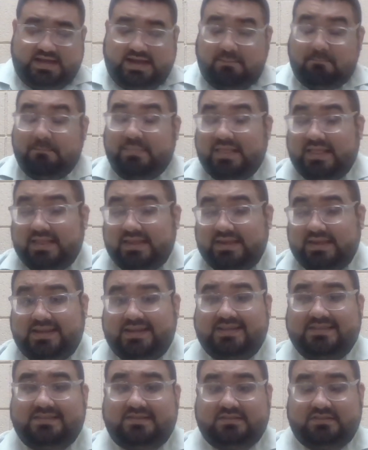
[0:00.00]

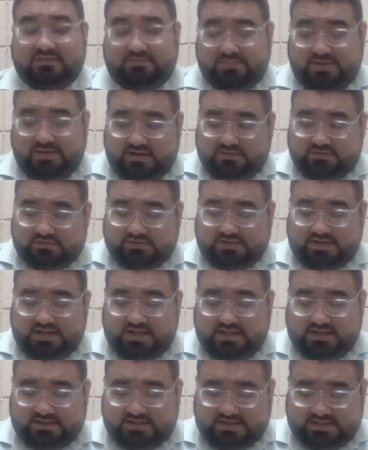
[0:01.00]
abilities and spells and
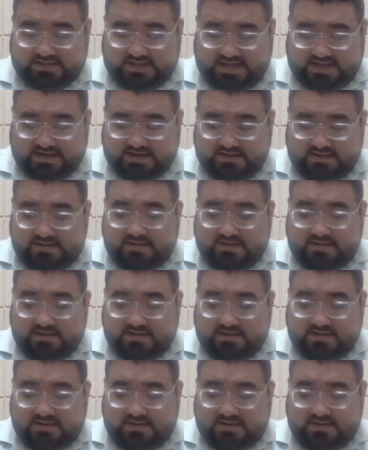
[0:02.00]
anything that